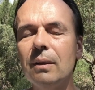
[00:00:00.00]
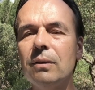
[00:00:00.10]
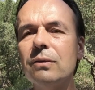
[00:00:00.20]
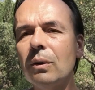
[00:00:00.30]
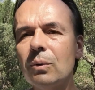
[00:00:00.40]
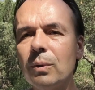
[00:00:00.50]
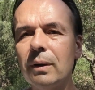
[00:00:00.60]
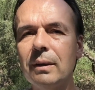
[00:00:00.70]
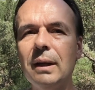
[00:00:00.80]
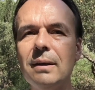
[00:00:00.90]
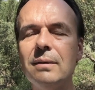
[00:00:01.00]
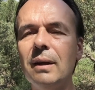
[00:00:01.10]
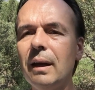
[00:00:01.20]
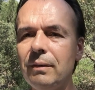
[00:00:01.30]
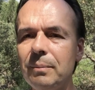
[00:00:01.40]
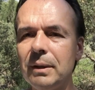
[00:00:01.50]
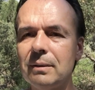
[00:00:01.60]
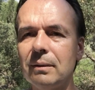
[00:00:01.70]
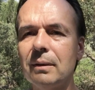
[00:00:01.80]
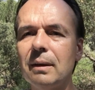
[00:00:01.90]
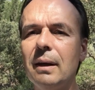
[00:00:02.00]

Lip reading: The third one is heavy metal.